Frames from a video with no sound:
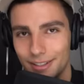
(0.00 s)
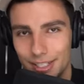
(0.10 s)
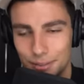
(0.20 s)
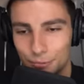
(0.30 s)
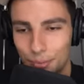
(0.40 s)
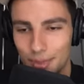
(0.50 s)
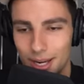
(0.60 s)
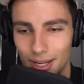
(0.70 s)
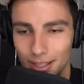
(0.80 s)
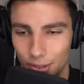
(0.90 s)
This is from
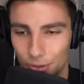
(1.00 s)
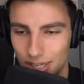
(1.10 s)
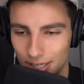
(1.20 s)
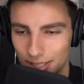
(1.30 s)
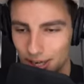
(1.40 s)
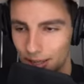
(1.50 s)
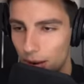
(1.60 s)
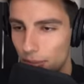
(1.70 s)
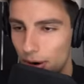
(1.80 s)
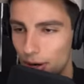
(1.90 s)
the Electri6ity
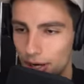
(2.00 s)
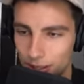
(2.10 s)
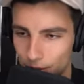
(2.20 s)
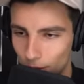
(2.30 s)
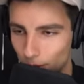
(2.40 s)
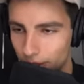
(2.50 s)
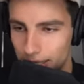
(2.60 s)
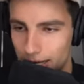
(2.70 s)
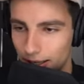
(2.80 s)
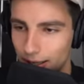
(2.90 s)
library. It's called the
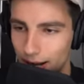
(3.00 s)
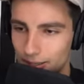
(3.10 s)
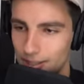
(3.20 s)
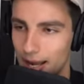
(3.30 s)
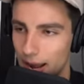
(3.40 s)
Telecaster